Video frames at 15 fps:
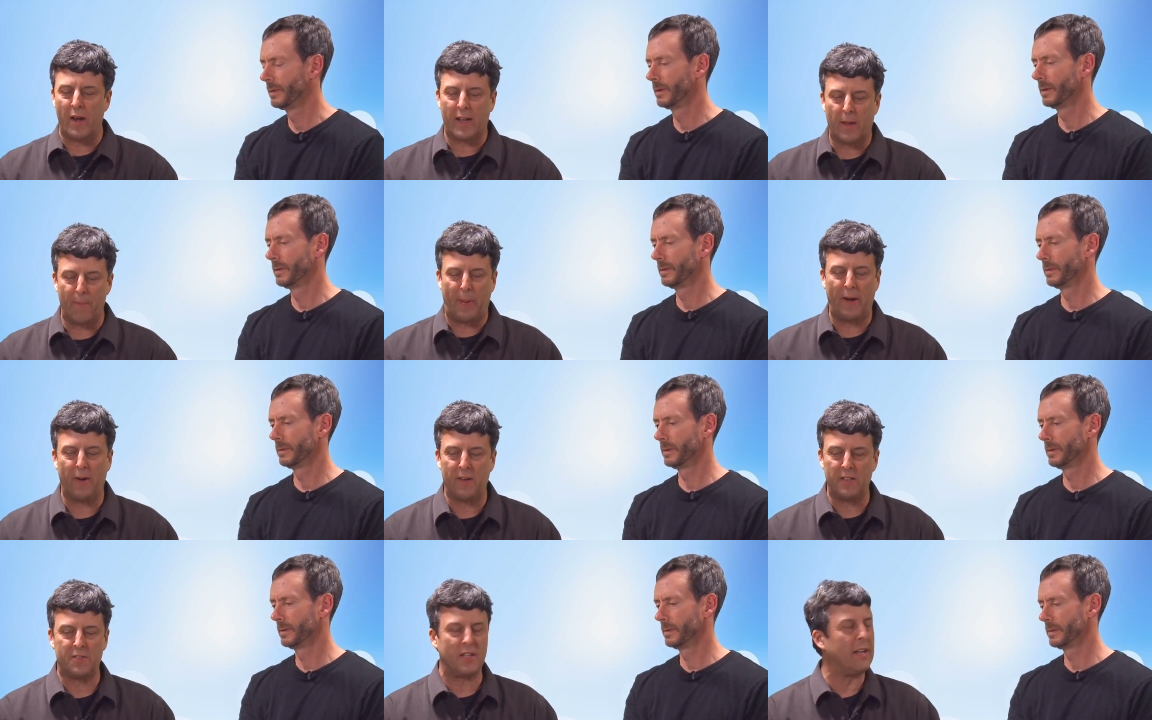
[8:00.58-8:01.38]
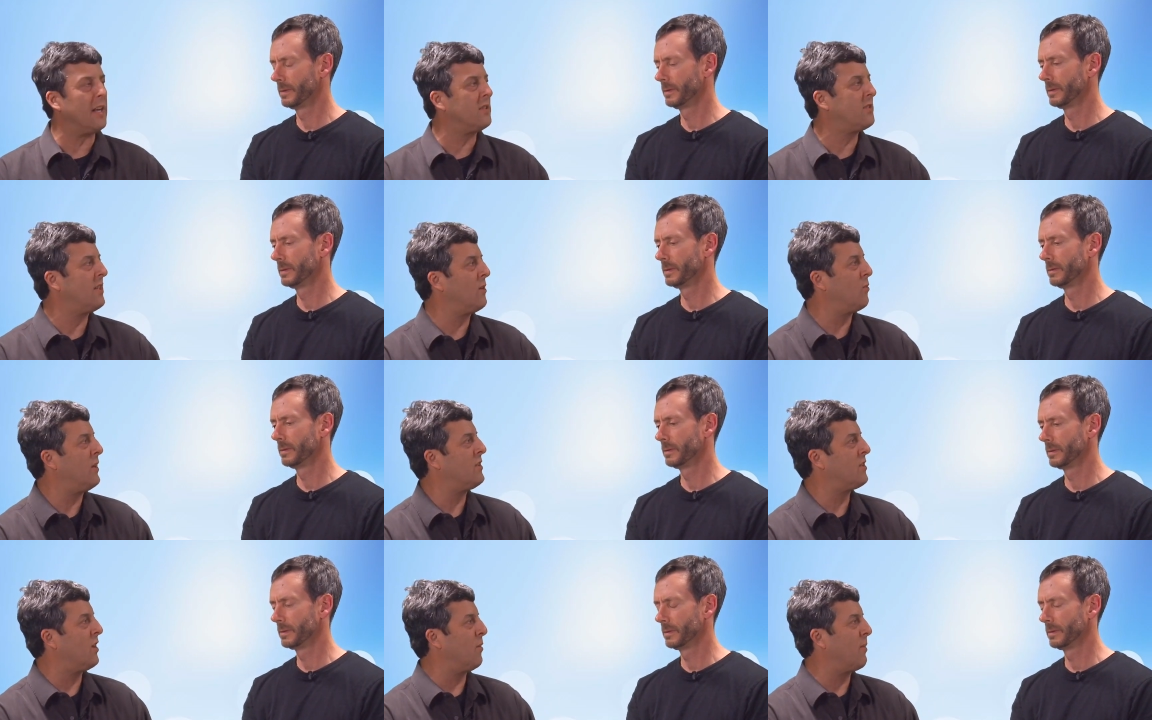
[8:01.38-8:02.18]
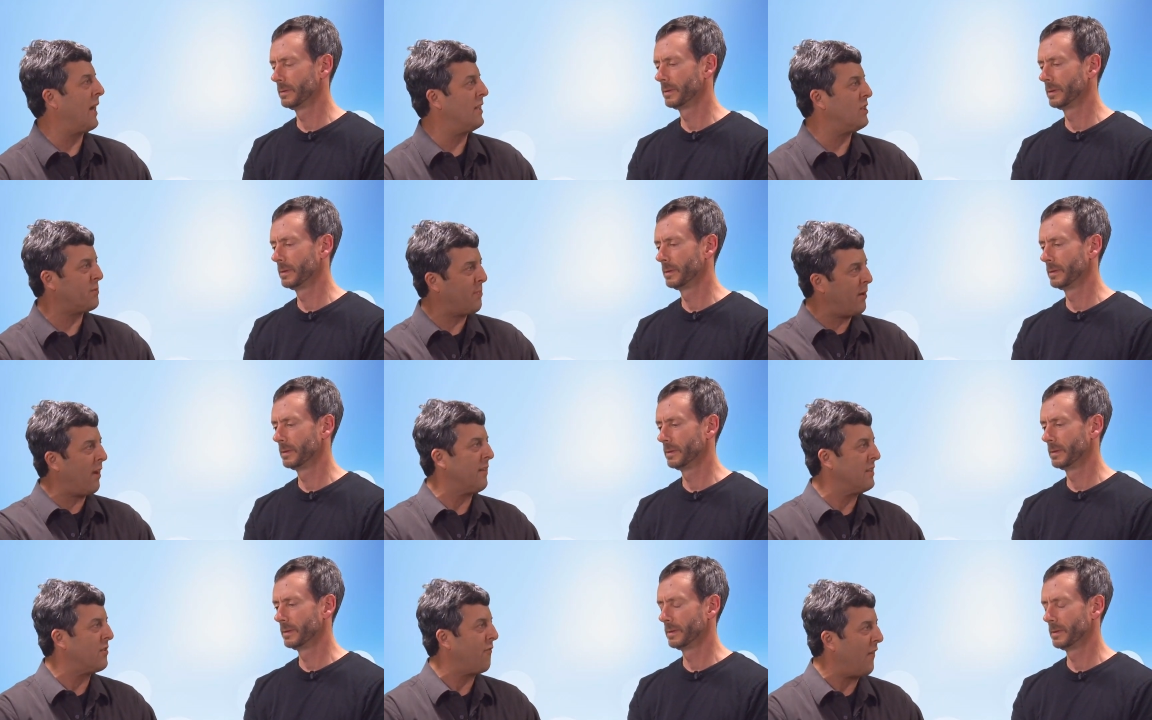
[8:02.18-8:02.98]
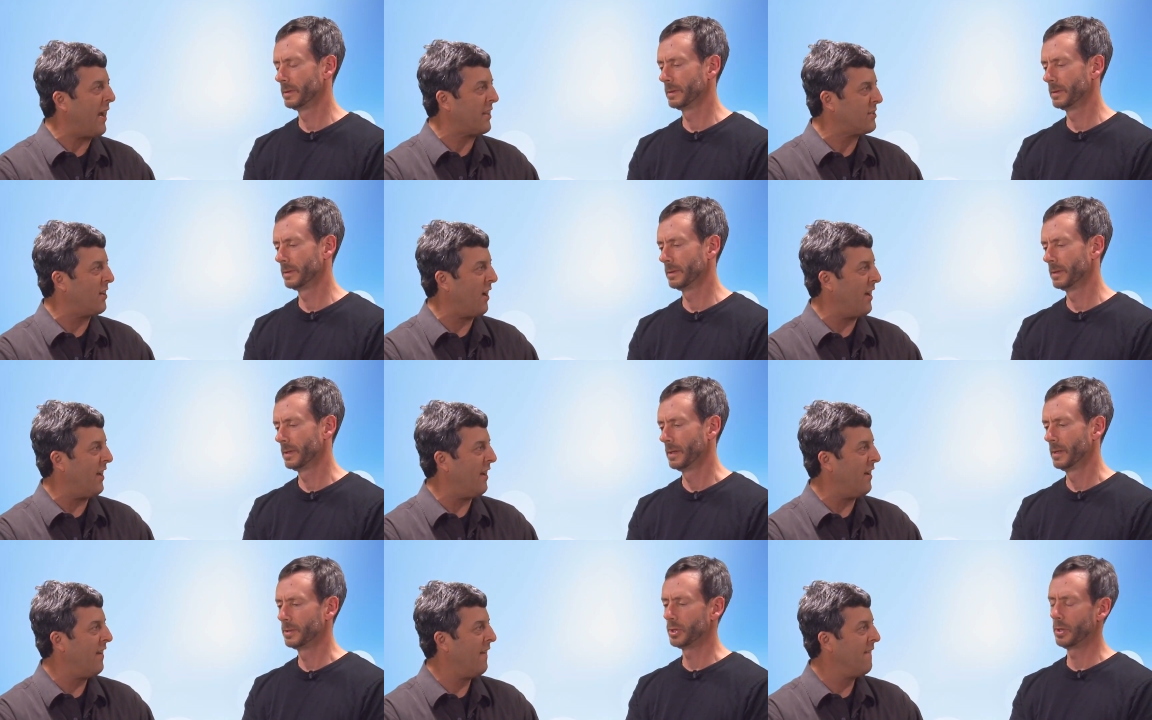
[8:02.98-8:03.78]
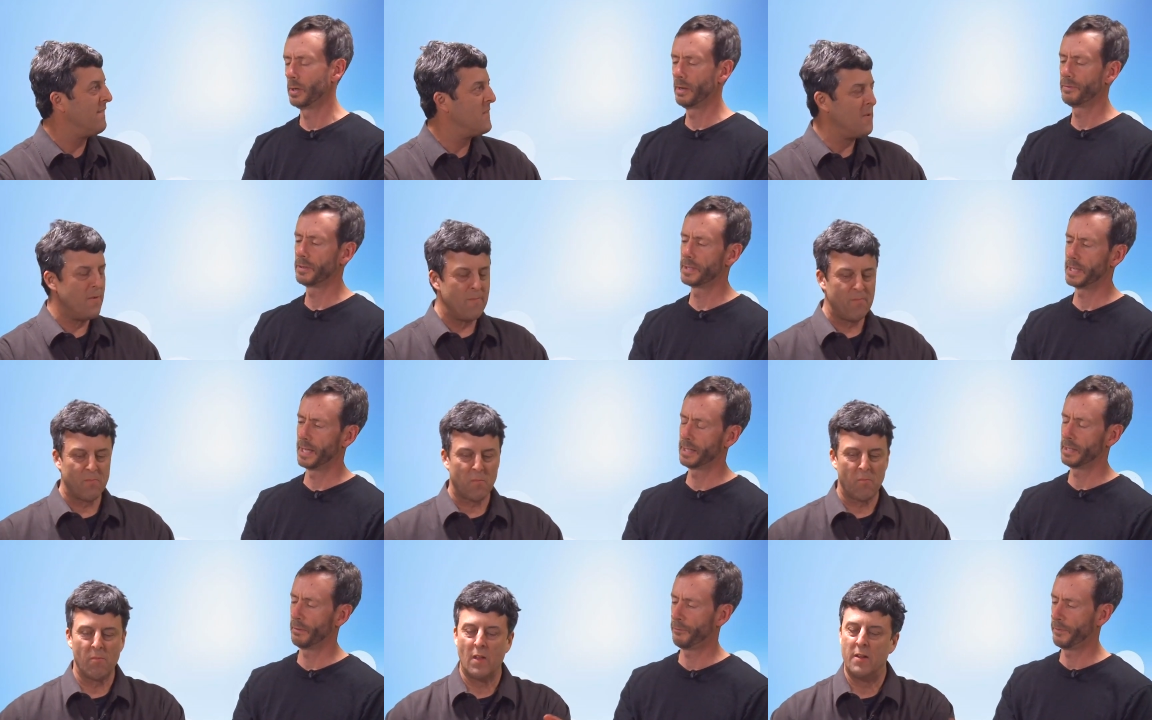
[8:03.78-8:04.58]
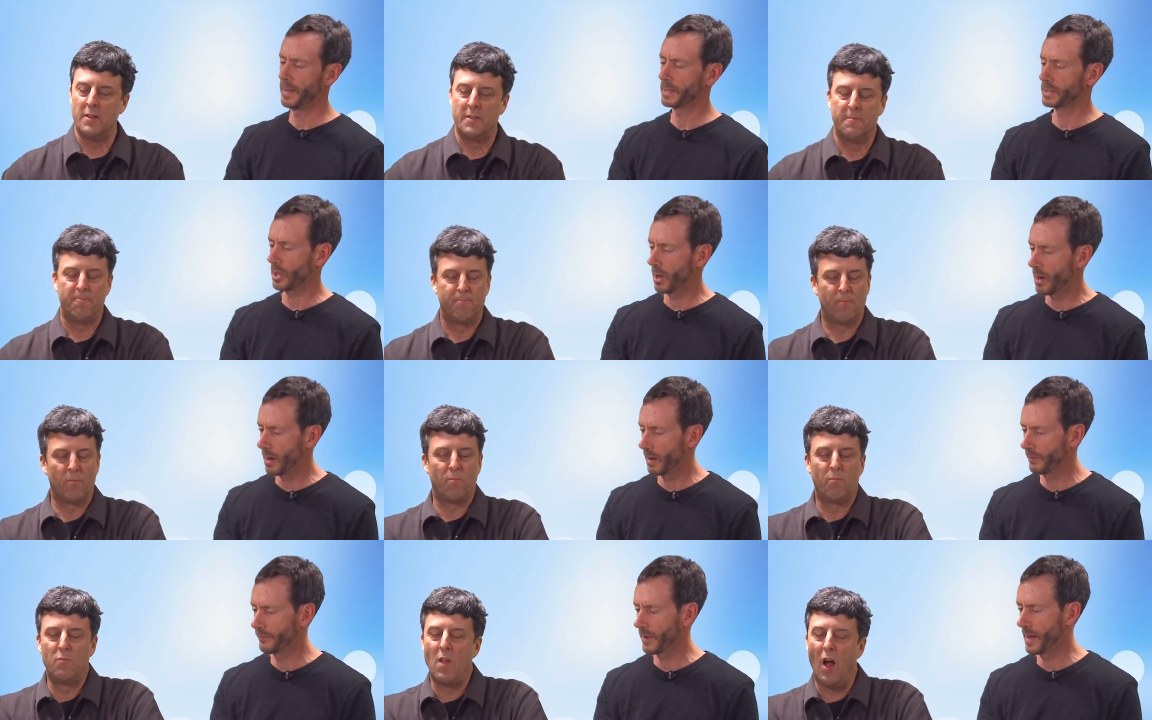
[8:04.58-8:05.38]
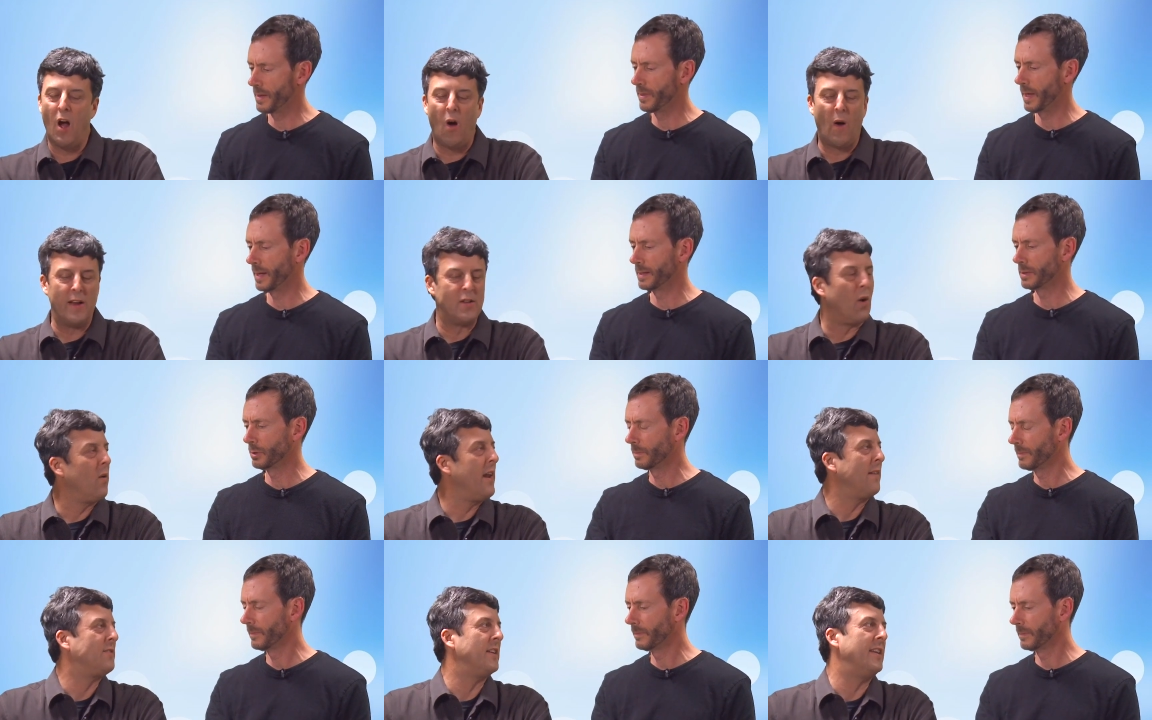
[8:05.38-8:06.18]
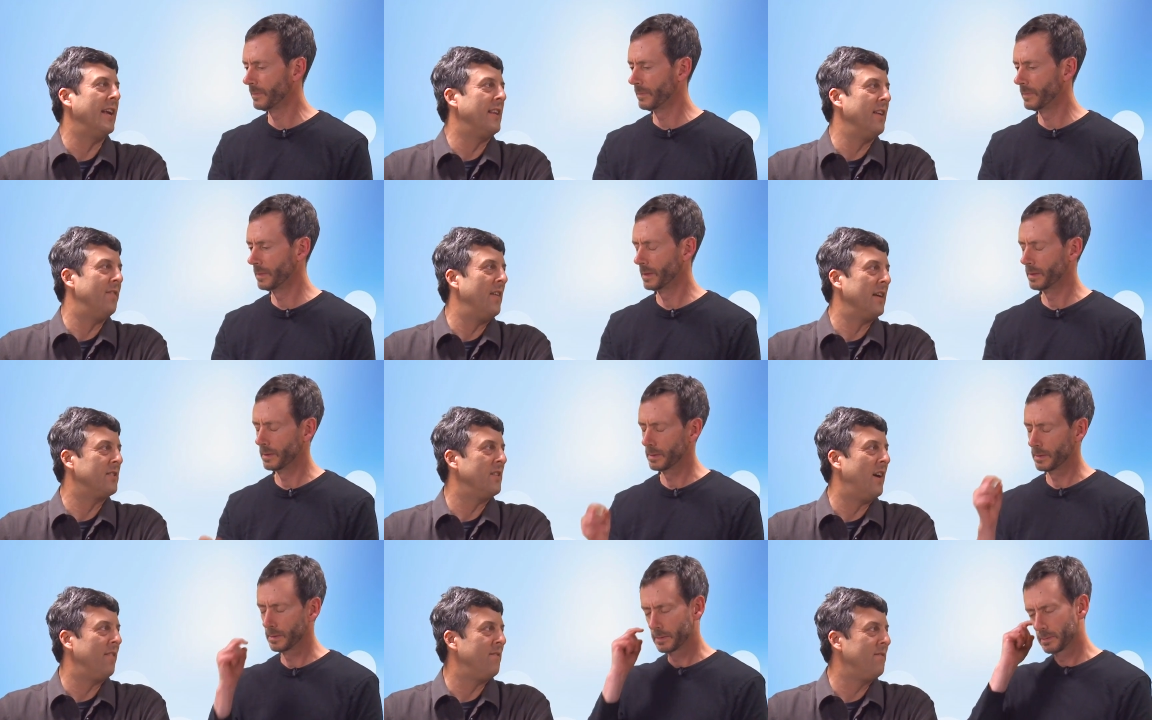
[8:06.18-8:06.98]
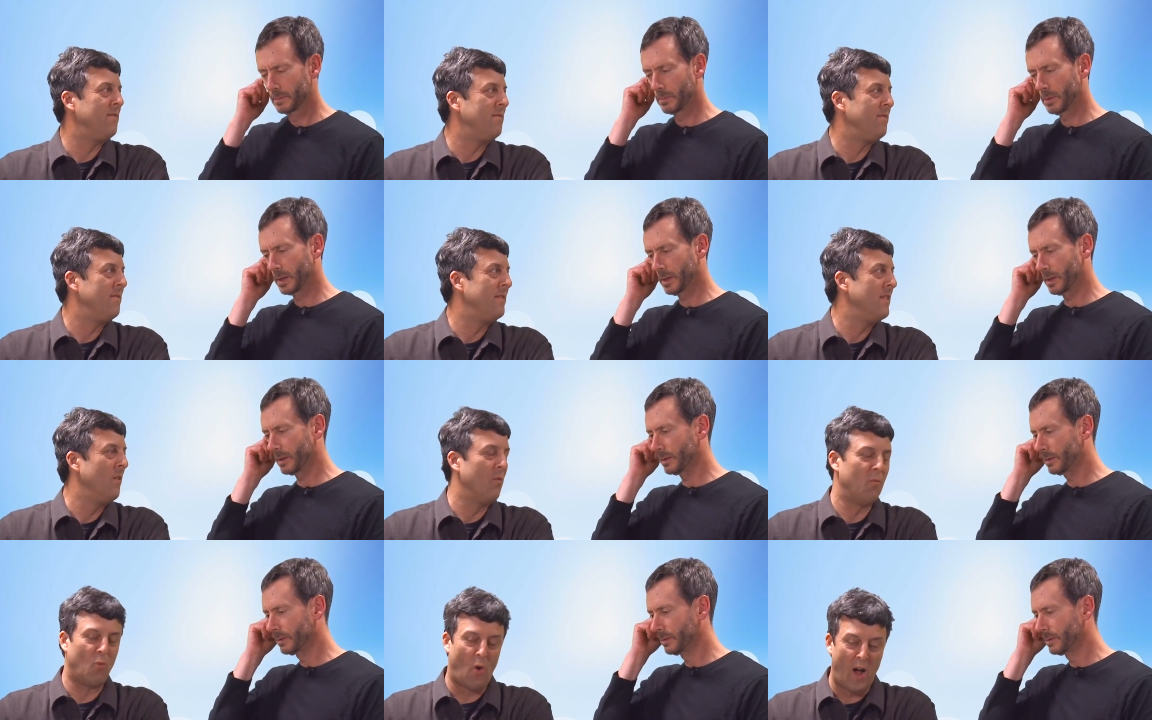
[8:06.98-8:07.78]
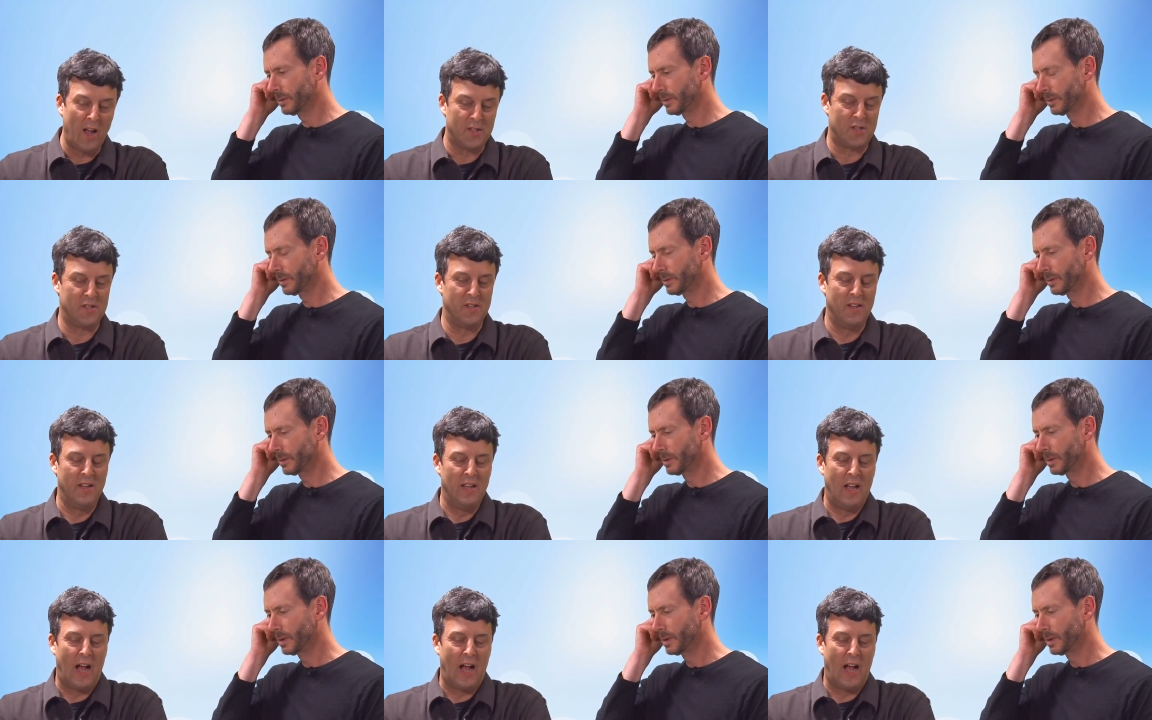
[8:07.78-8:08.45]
Speaker 1: want to compare this against the original, but I just put all these effects on it.
Speaker 2: So you're gonna have to take the effects off. No, I don't have to
Speaker 1: take the effects off. Why not? Watch.